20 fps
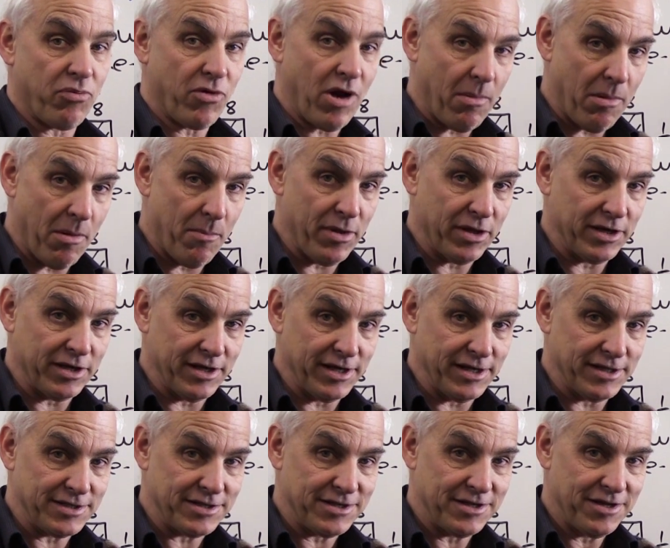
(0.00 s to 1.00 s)

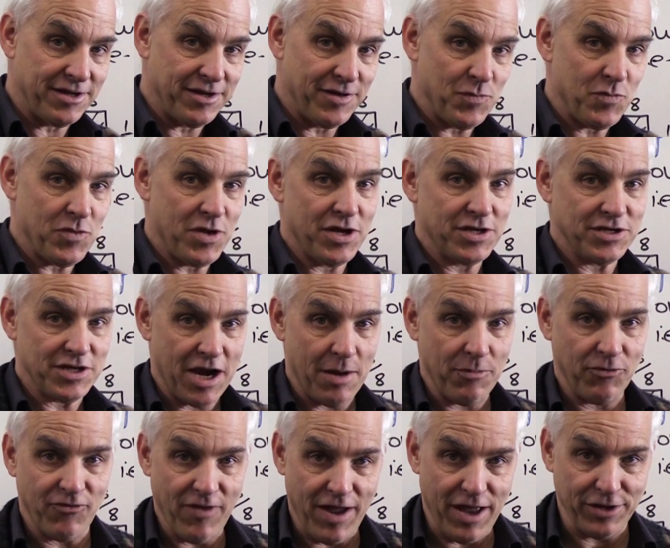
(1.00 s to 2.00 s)
probabilities
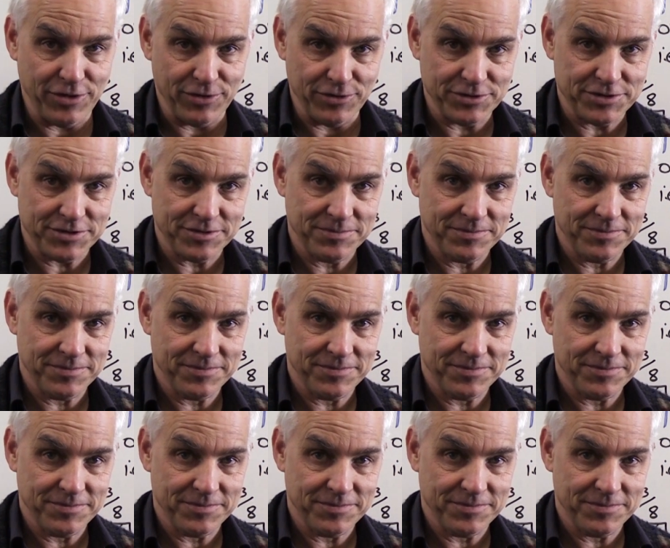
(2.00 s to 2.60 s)
times values.